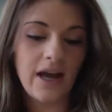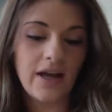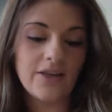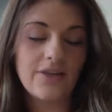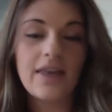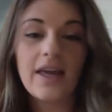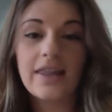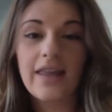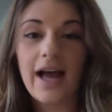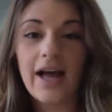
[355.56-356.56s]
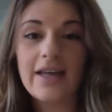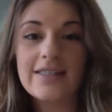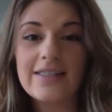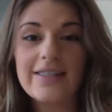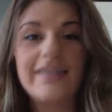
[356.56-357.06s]
you think that
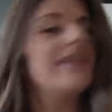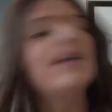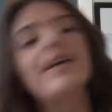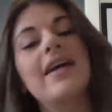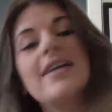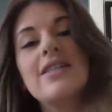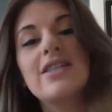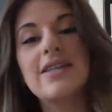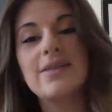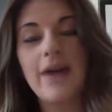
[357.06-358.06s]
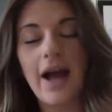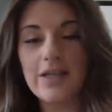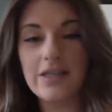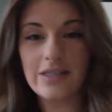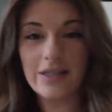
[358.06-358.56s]
the Indigenous
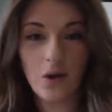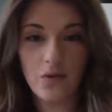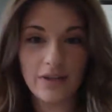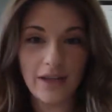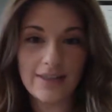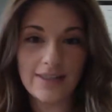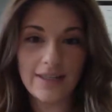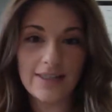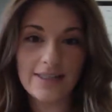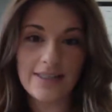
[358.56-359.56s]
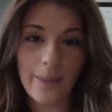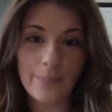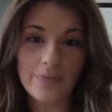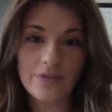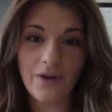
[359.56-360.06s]
reaction to COVID-19
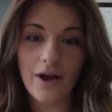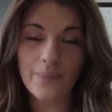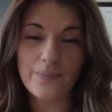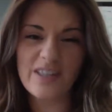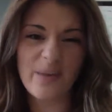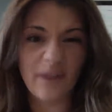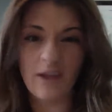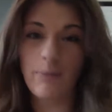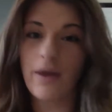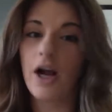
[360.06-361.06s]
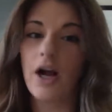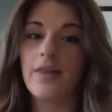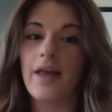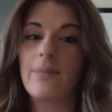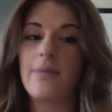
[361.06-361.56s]
stems from something bigger,
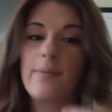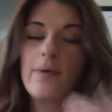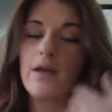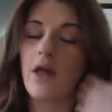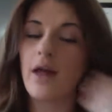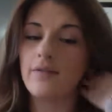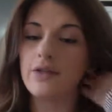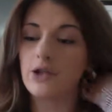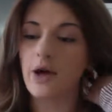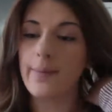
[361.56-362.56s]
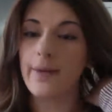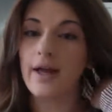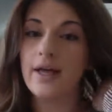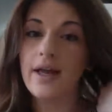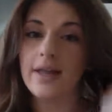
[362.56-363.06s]
and that maybe a lot of the trauma
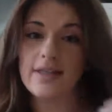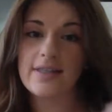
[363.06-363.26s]
that's